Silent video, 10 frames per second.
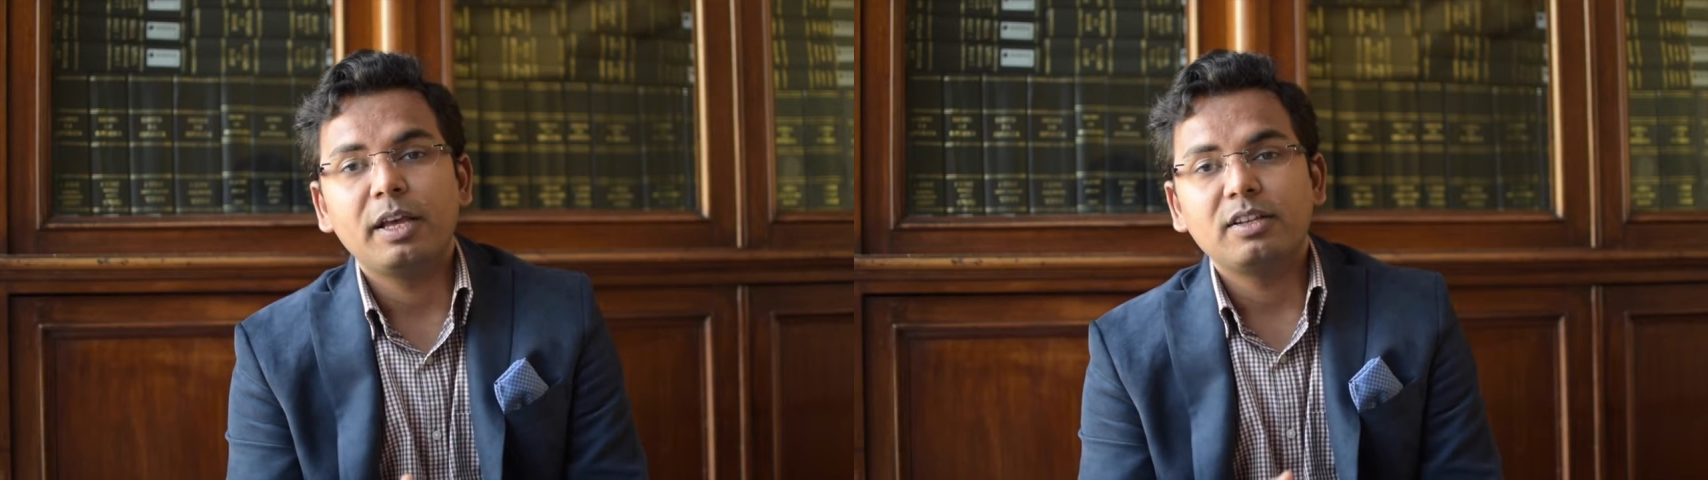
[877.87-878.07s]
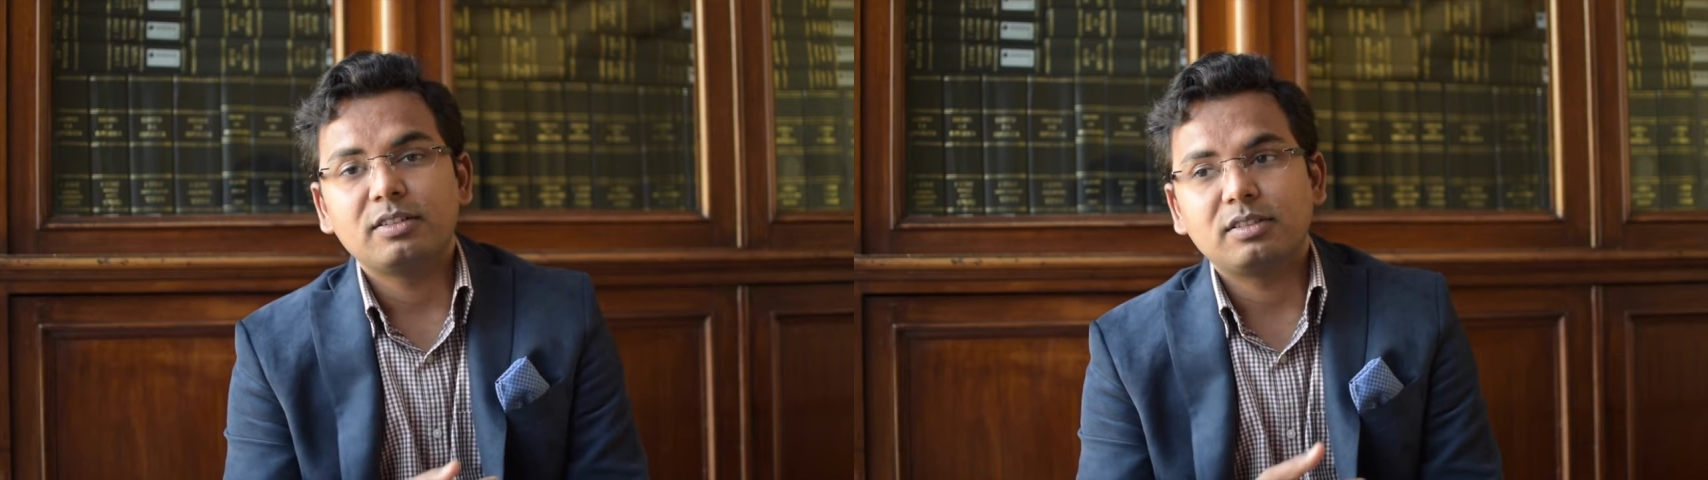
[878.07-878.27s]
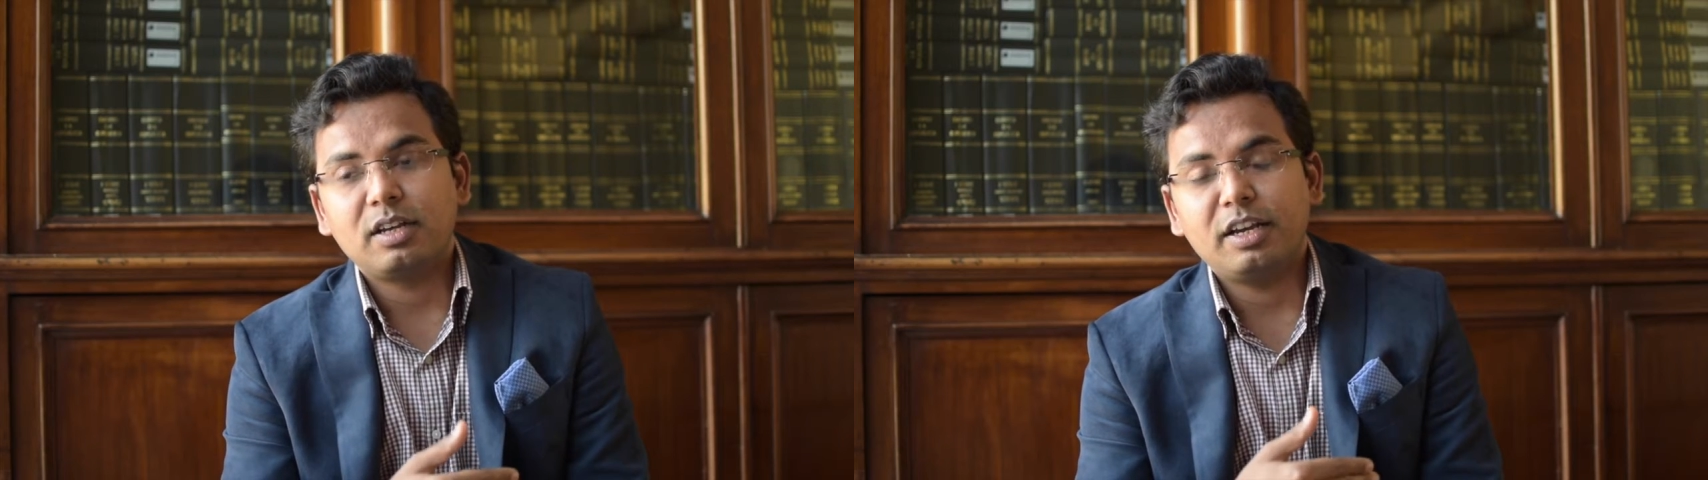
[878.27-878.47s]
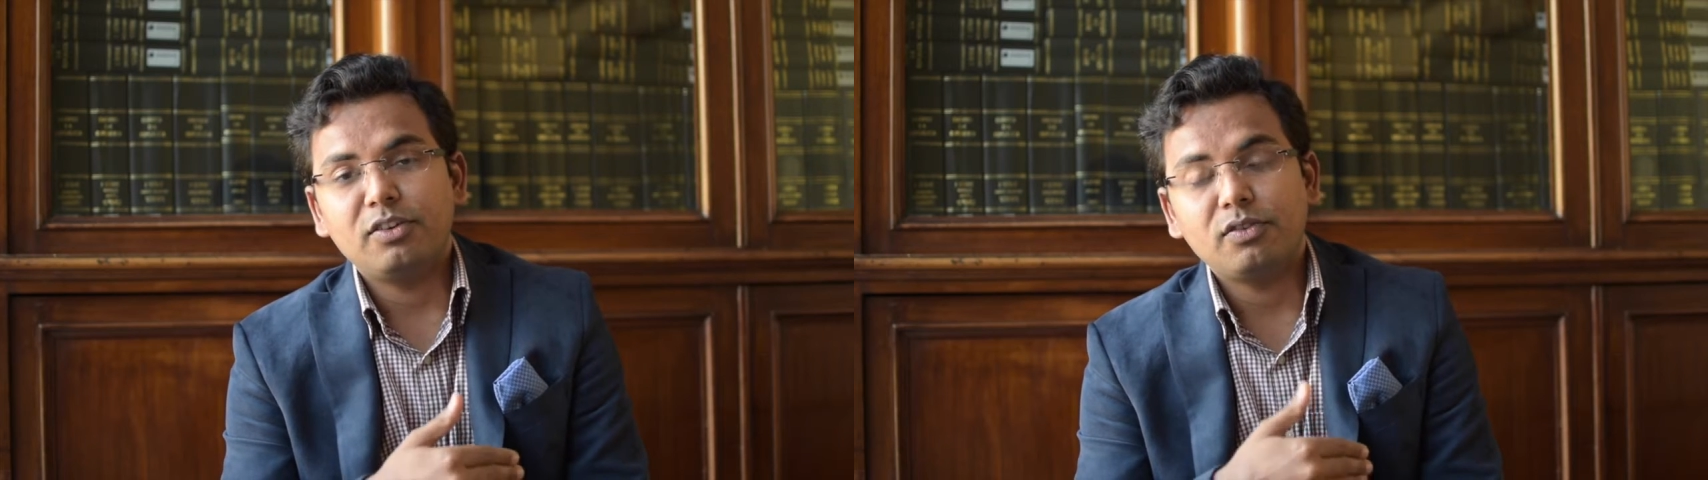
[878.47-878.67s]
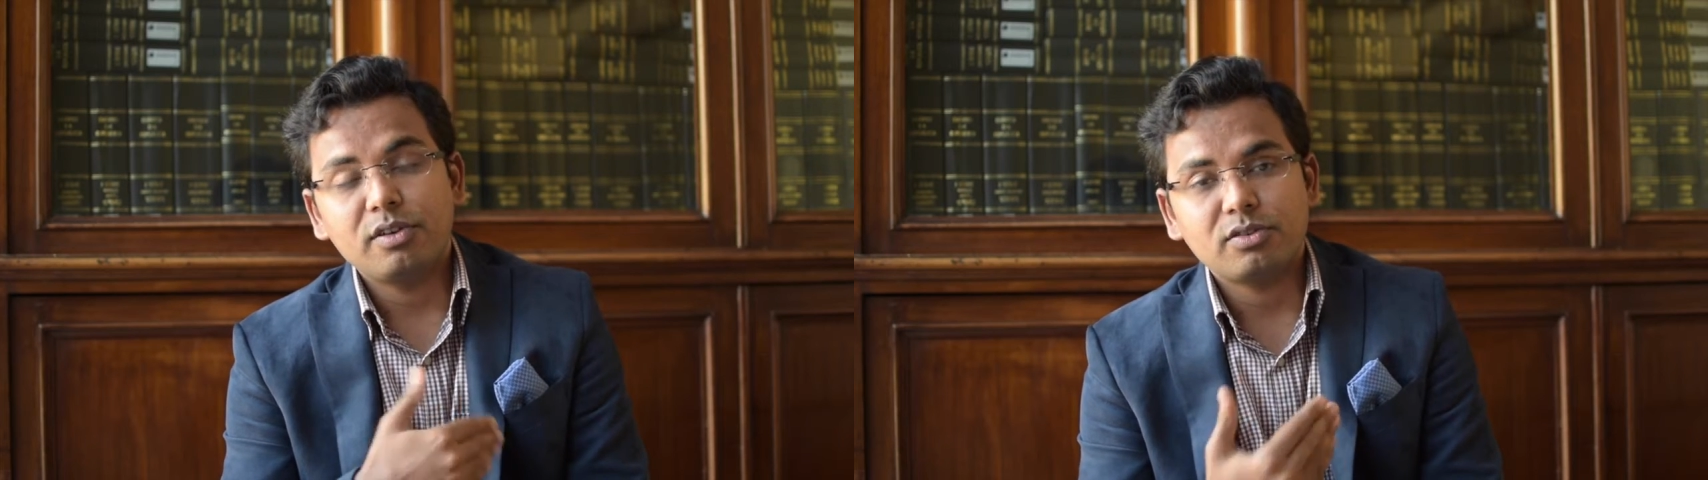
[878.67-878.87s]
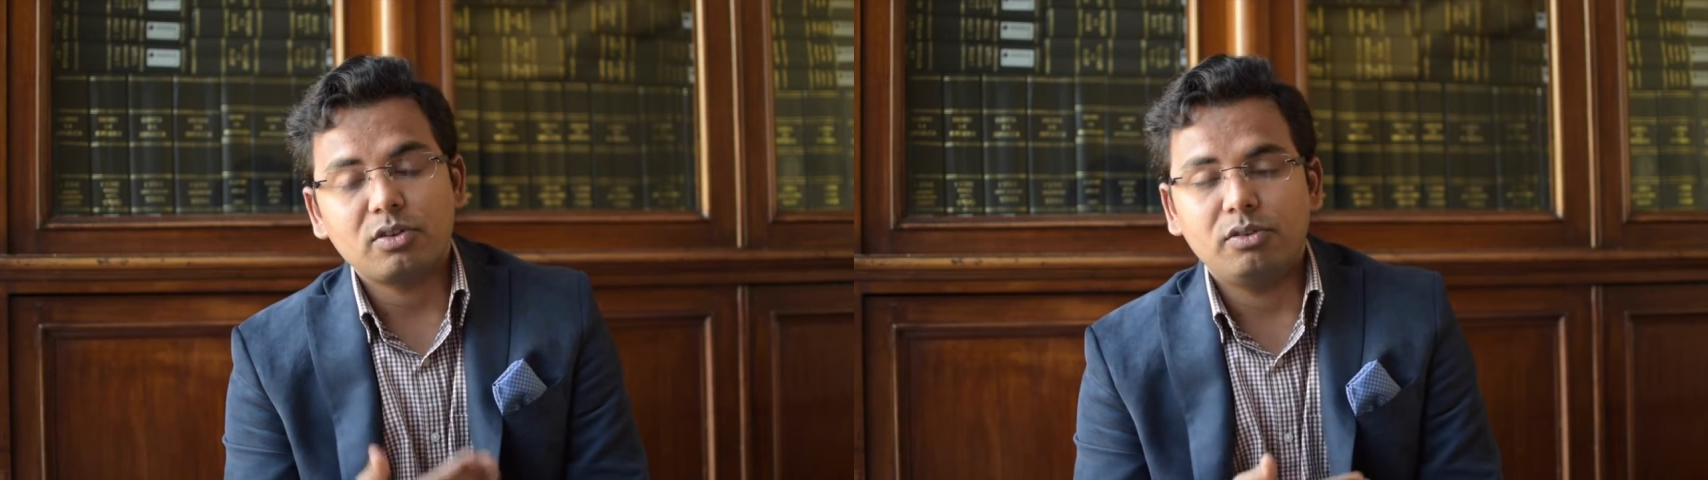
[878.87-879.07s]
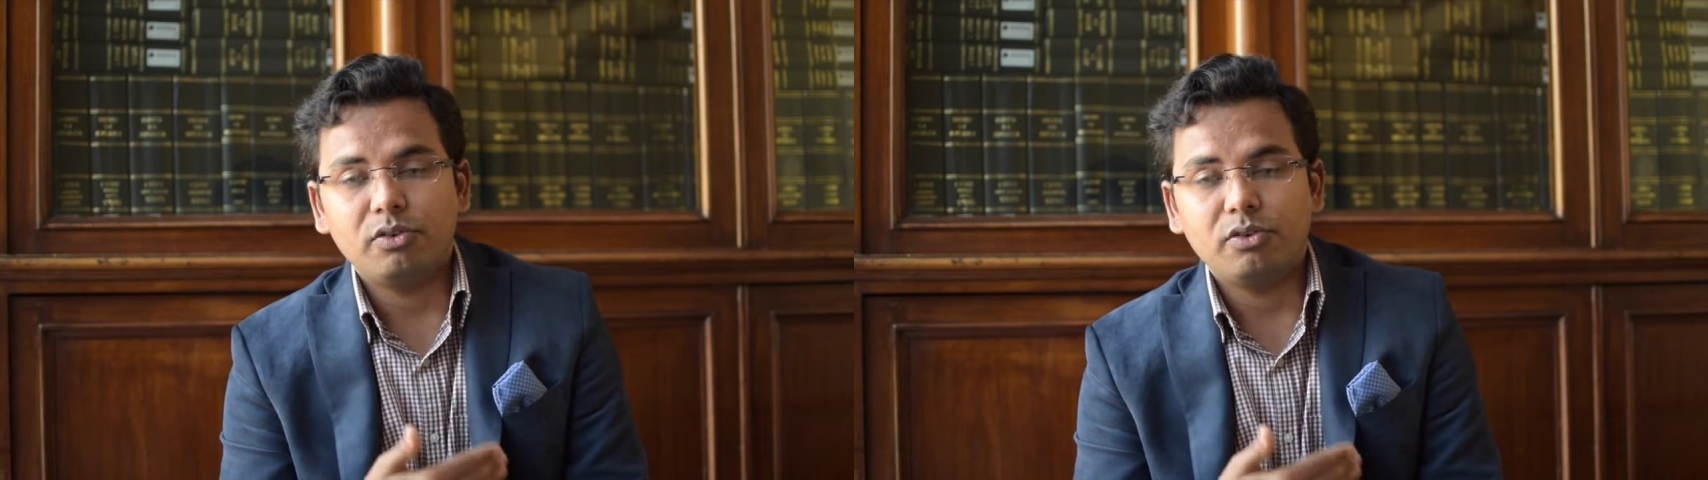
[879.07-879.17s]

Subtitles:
scientists or the